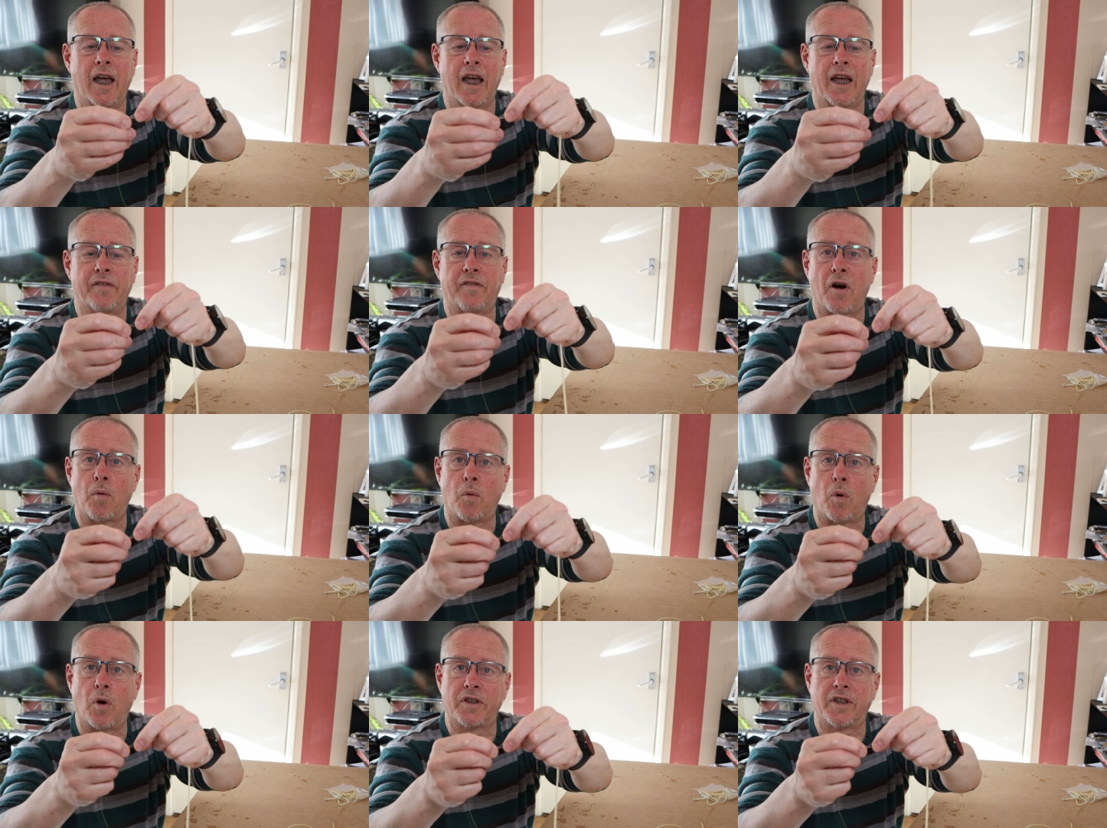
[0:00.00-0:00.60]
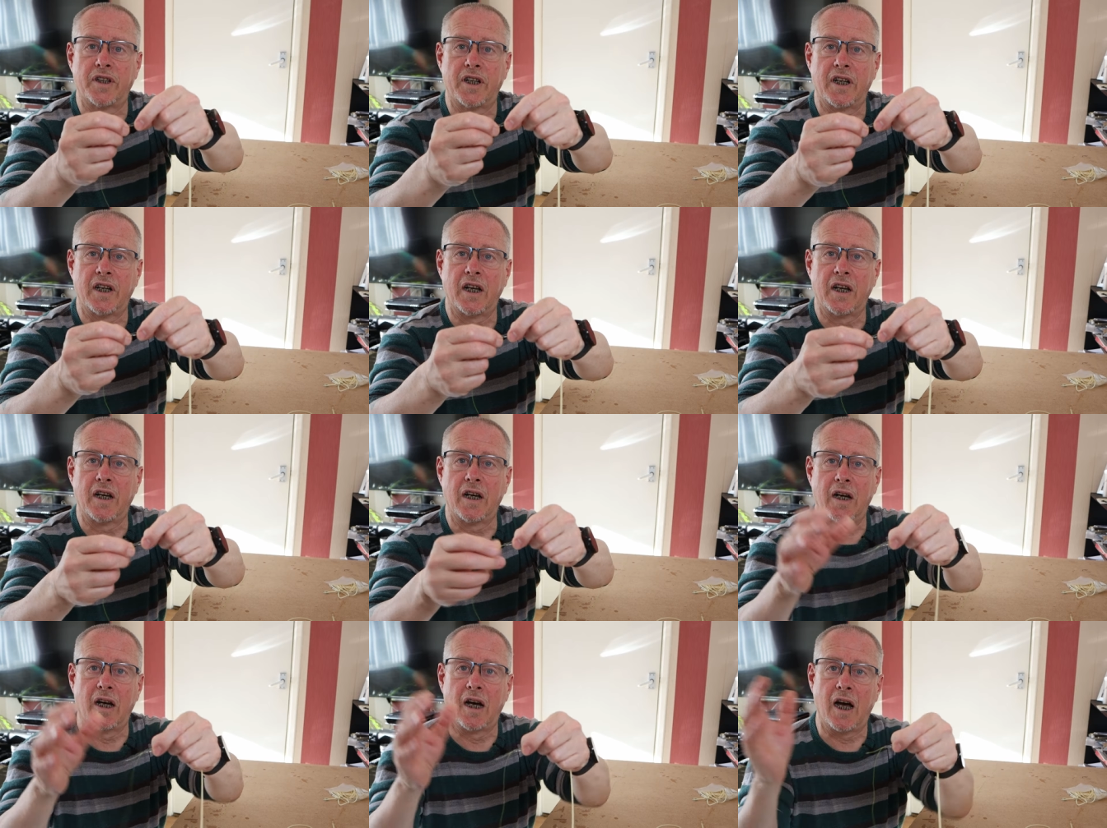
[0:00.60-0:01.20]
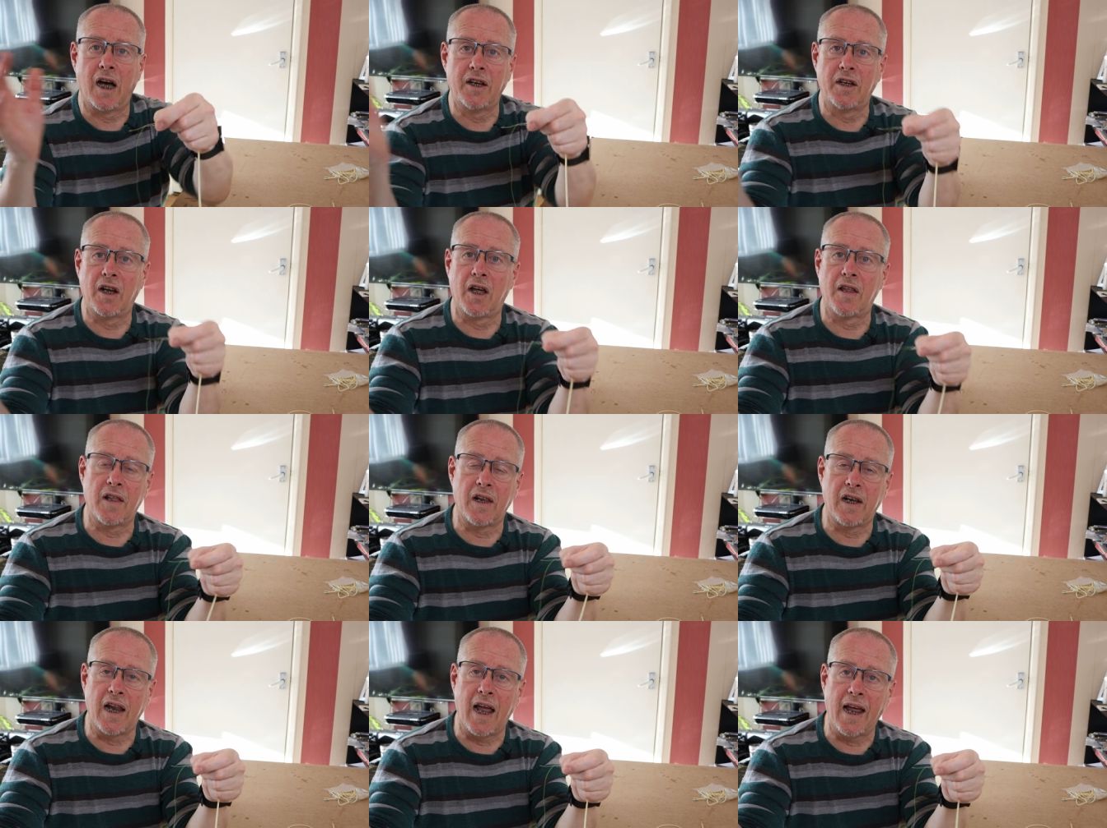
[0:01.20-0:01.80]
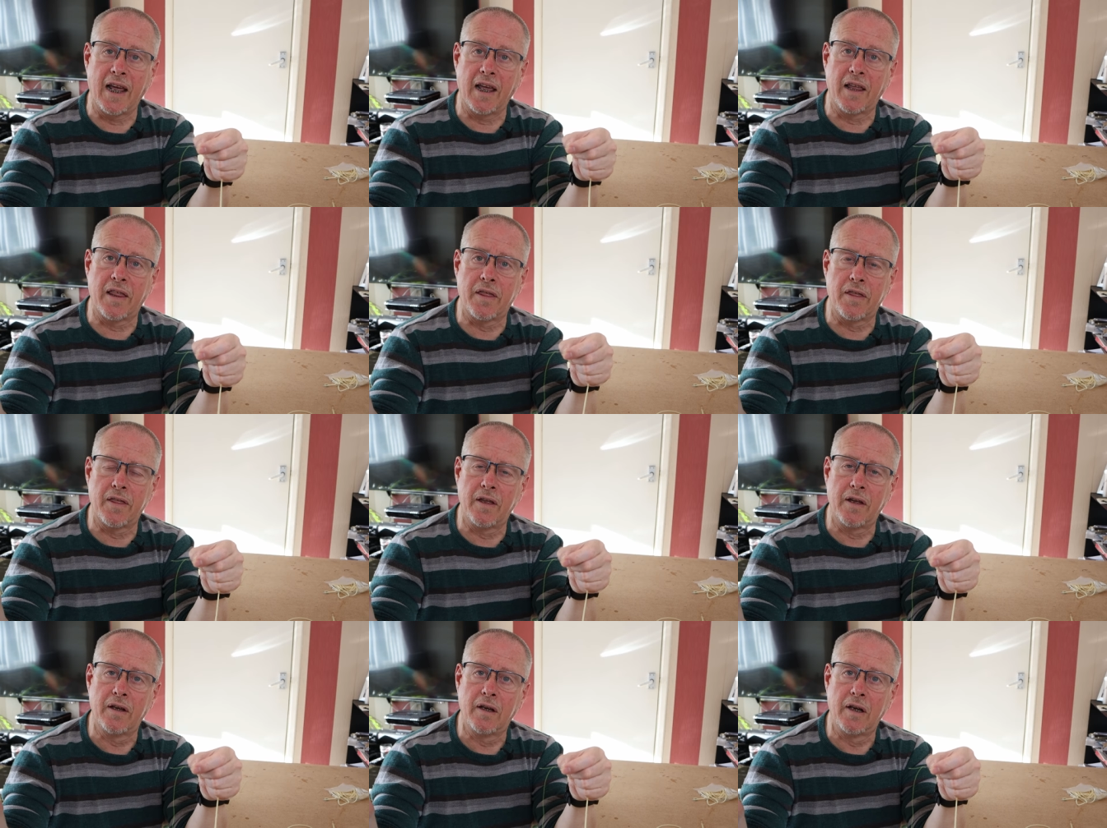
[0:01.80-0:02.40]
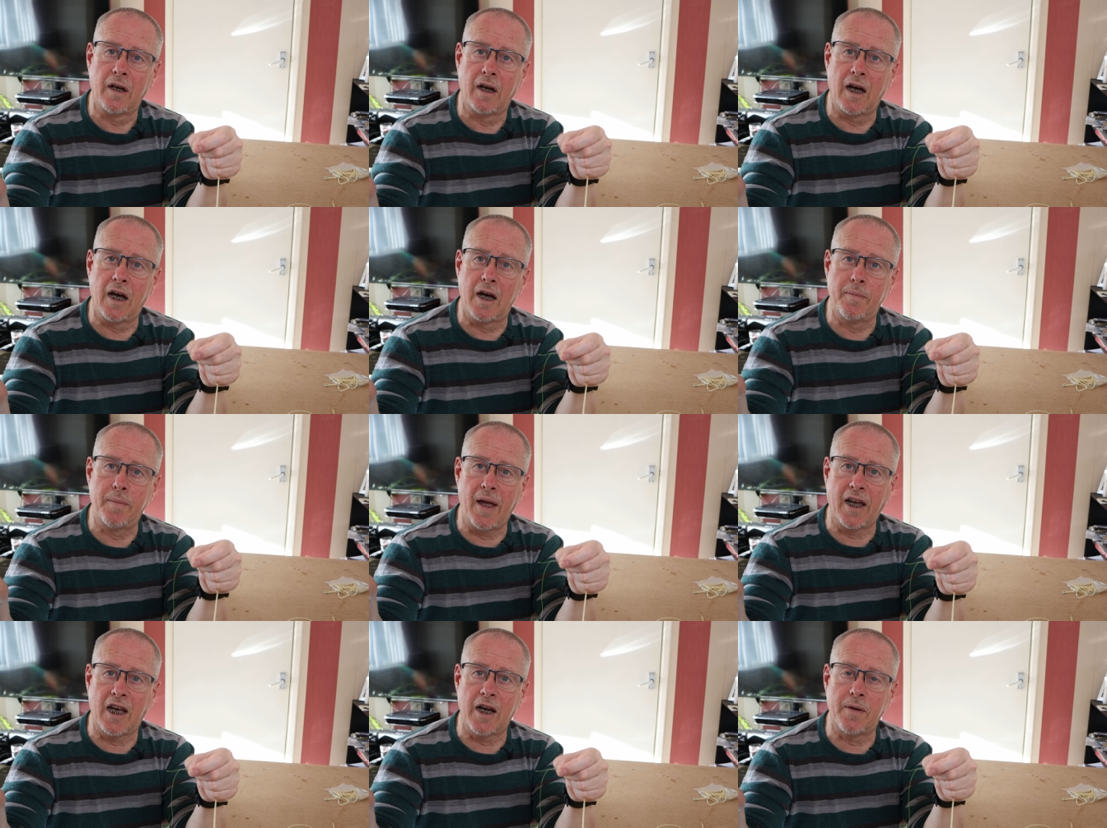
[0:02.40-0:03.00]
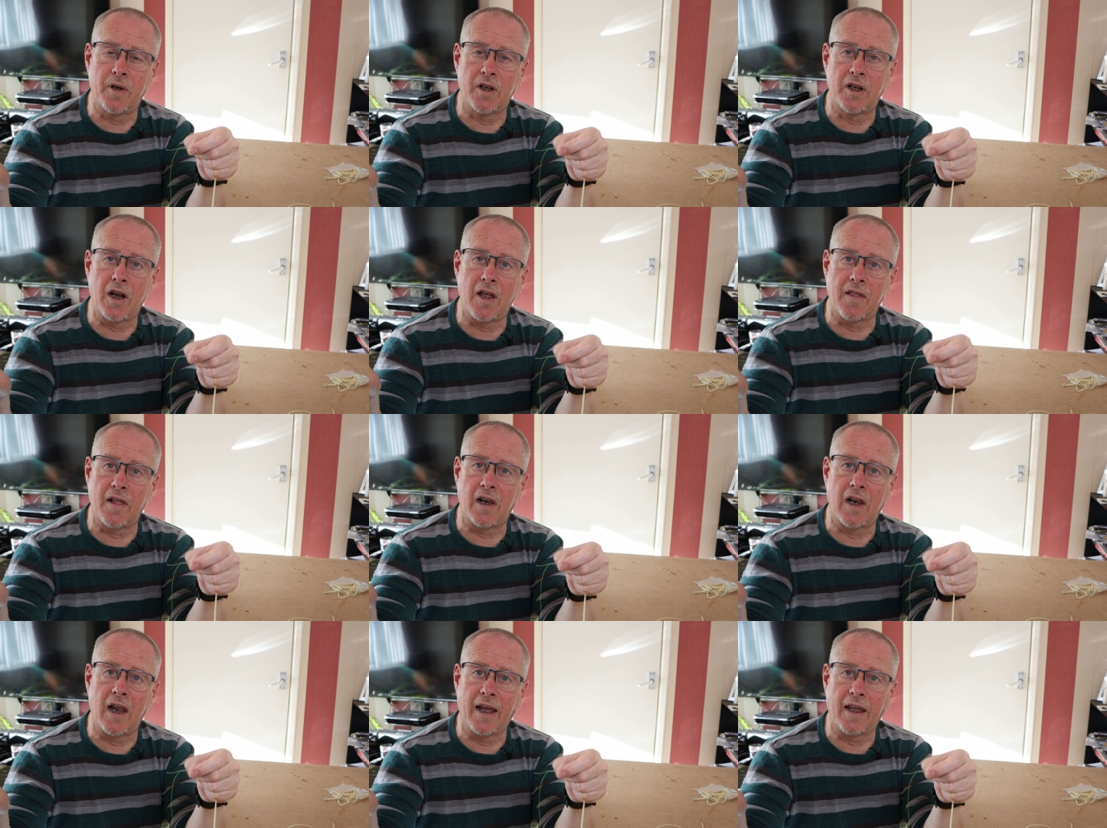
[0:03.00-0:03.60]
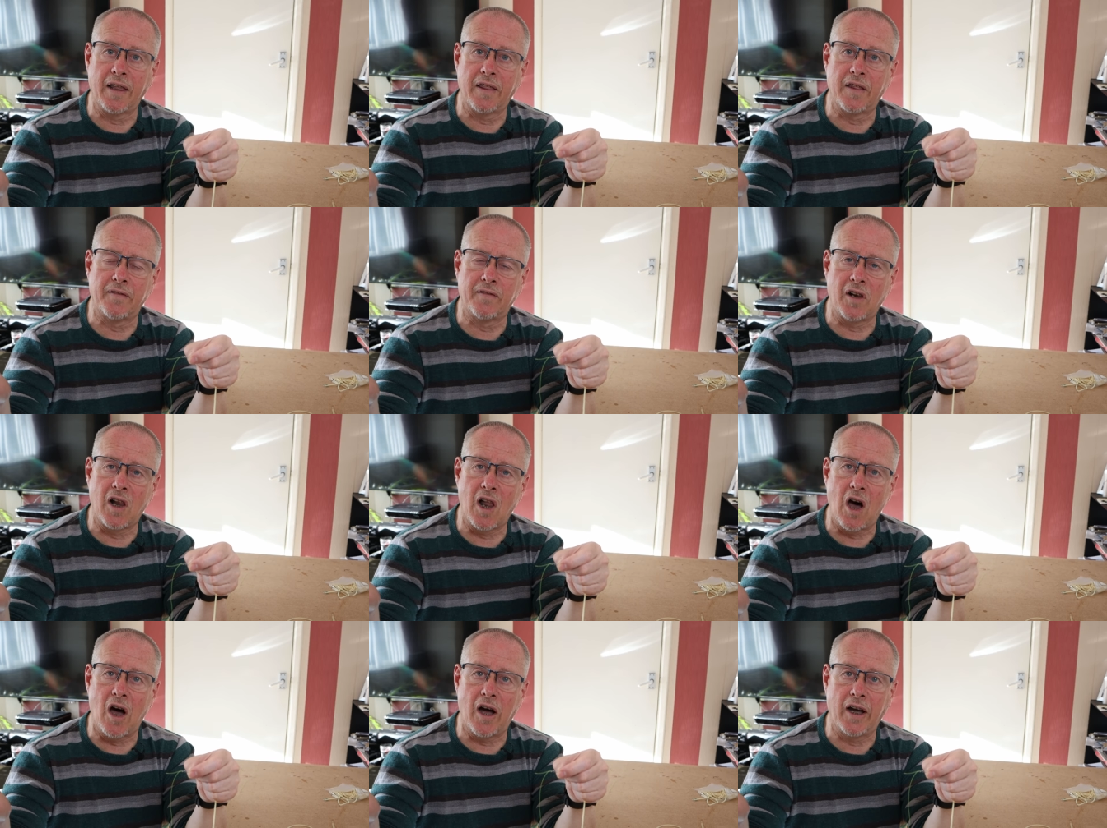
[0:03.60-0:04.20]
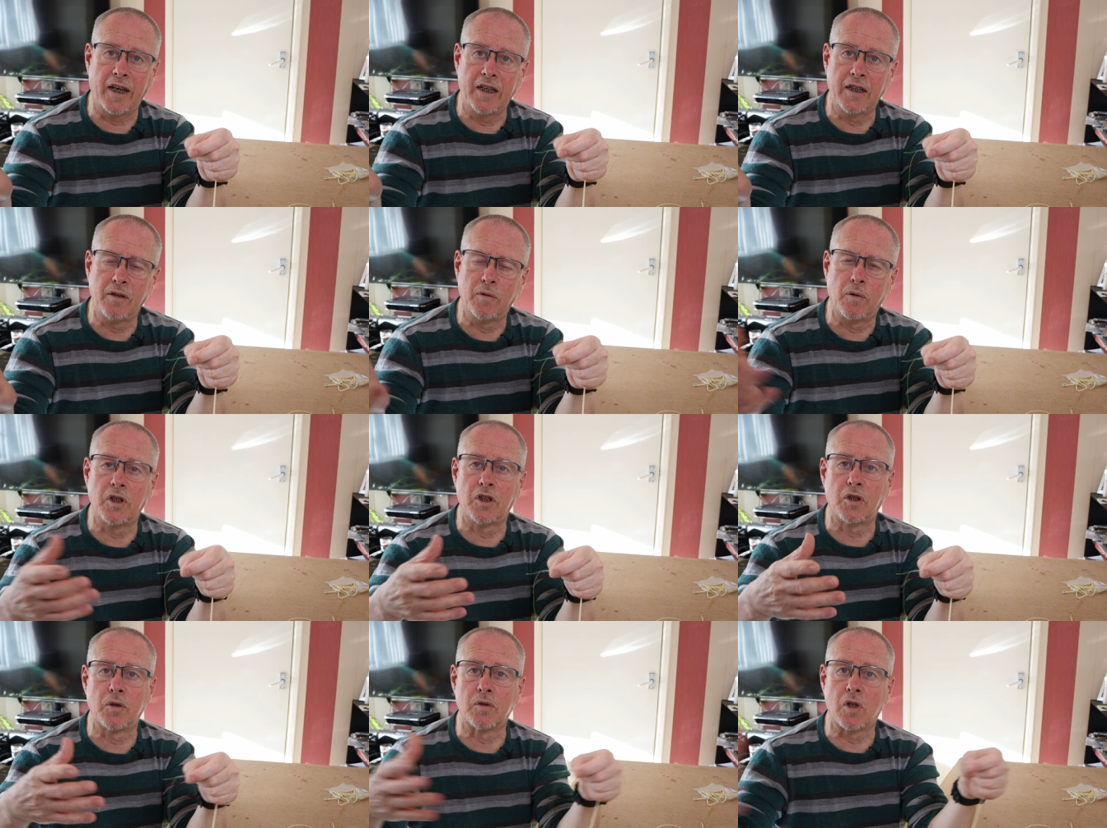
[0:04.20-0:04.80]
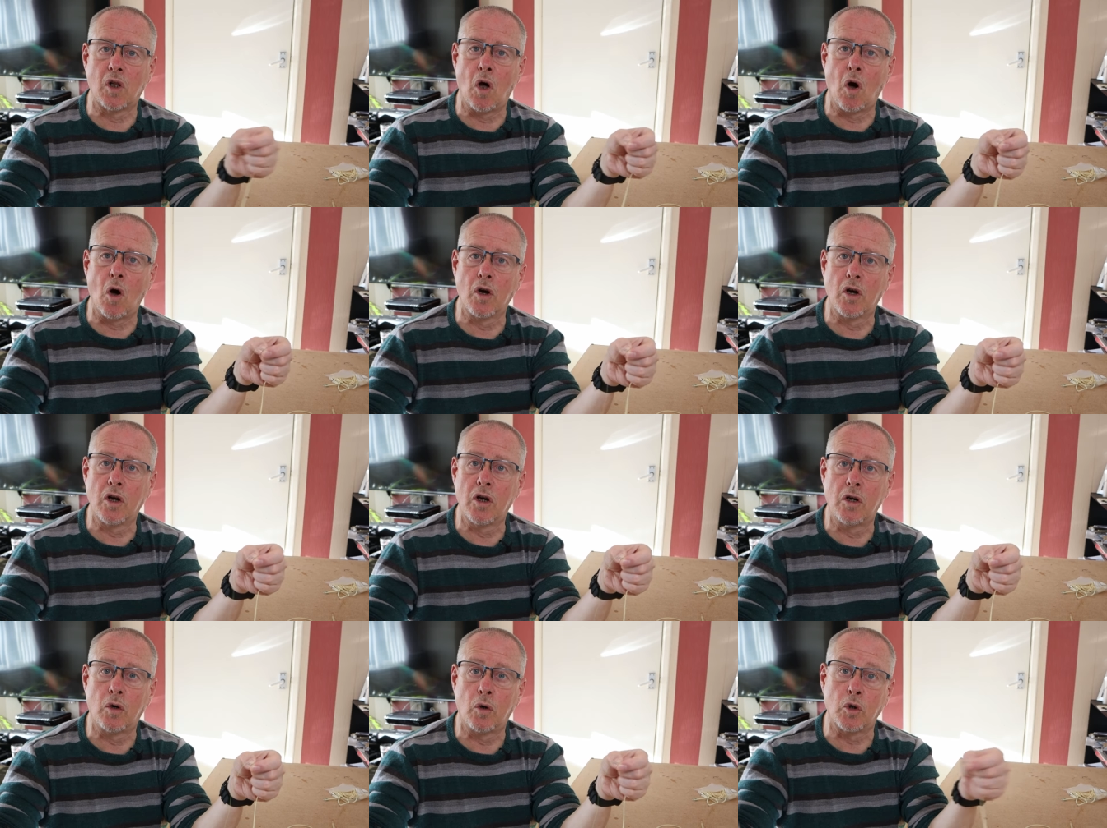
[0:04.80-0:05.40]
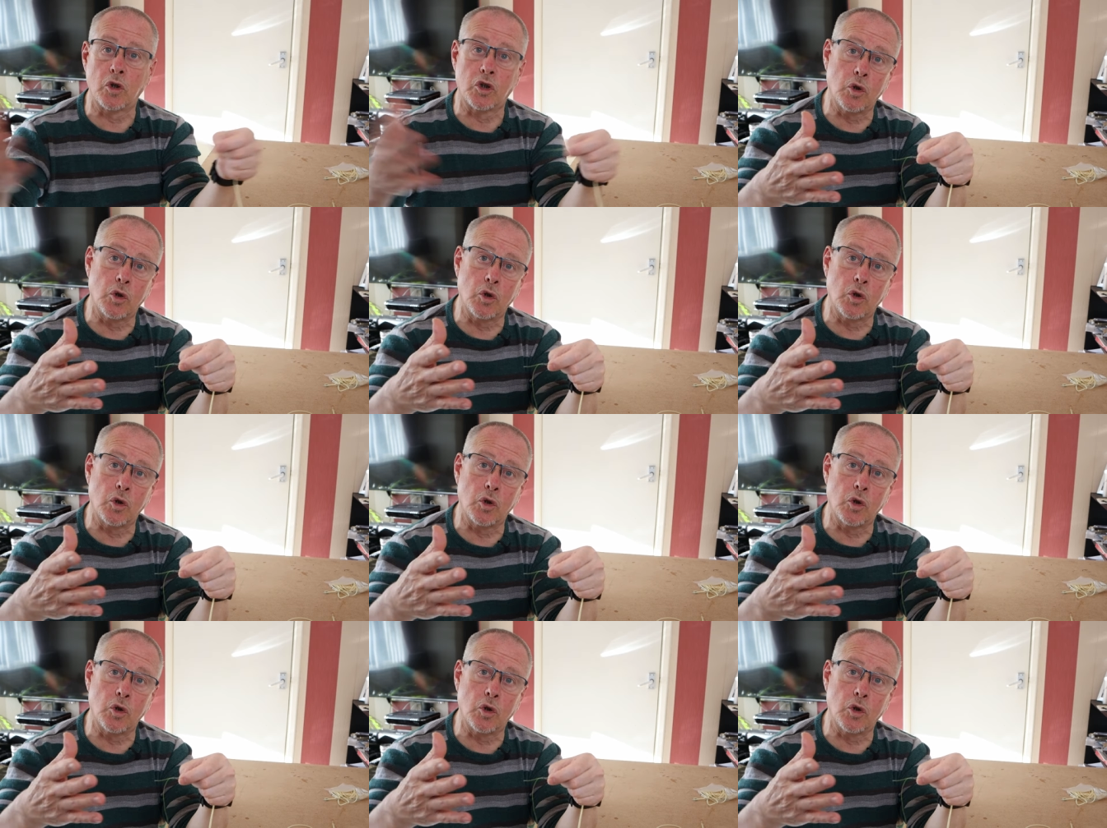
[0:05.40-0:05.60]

if I wanted a, a, another length, uh, make up another length of line, which was longer or